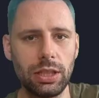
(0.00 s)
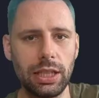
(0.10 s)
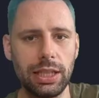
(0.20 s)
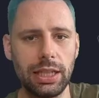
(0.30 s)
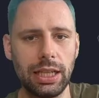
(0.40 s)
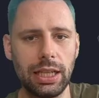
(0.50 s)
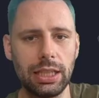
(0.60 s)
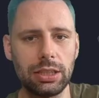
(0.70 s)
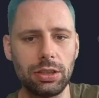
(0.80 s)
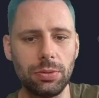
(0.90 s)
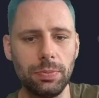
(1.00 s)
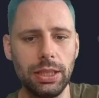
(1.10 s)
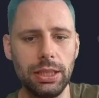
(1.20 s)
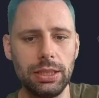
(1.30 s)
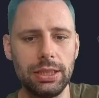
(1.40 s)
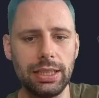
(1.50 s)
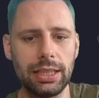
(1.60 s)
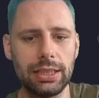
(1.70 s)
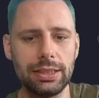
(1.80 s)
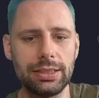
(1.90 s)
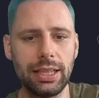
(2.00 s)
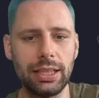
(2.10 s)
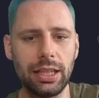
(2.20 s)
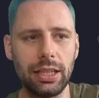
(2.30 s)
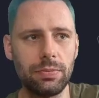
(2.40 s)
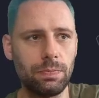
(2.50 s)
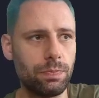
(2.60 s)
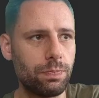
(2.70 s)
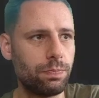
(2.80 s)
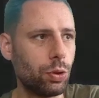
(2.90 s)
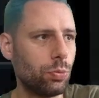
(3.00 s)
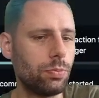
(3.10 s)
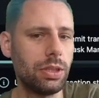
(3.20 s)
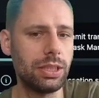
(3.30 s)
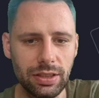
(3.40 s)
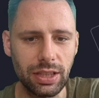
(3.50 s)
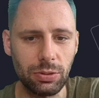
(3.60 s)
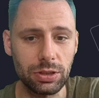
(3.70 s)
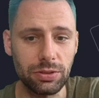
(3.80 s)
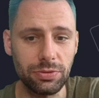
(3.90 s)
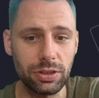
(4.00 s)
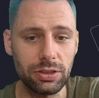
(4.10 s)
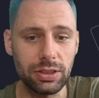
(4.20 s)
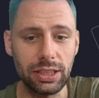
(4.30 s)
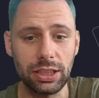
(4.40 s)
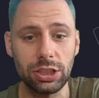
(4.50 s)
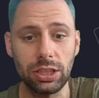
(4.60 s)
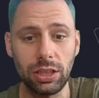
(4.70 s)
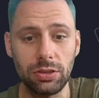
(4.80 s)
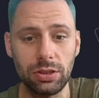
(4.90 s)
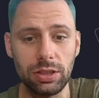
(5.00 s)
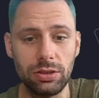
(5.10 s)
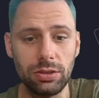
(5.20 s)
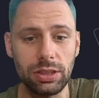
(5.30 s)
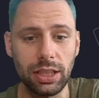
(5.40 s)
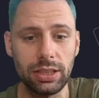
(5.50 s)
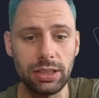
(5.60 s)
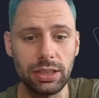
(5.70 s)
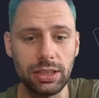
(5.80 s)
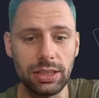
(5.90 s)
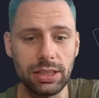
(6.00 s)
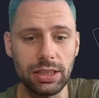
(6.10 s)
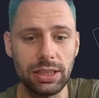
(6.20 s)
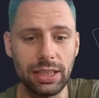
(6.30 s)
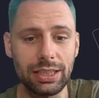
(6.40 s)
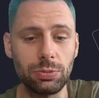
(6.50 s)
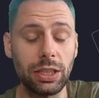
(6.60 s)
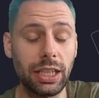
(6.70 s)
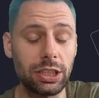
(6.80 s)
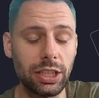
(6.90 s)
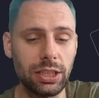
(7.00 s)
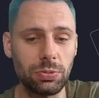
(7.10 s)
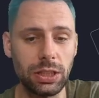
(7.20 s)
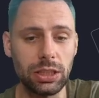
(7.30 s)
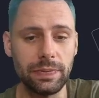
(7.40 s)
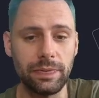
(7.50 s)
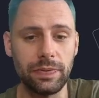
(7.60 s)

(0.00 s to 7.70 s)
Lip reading: click uncommit, then sign, and boom, that was the first transaction. Now you need to sign the next one actually as well.